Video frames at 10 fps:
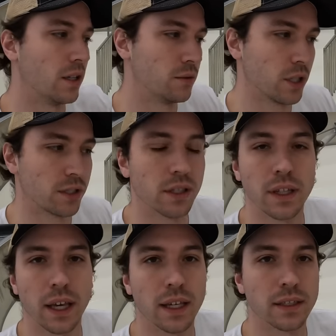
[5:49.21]
just in
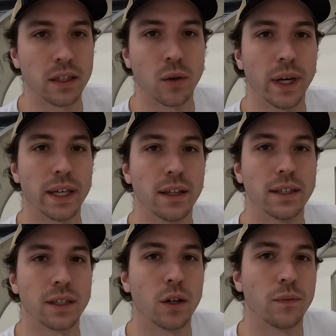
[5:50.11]
case it
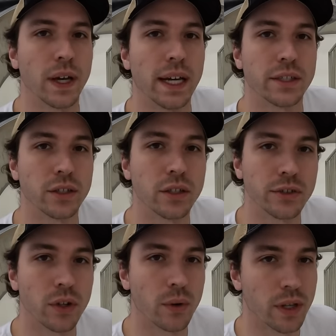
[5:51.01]
coagulates a little faster or
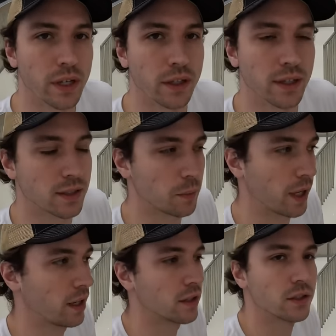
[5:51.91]
slower than anticipated.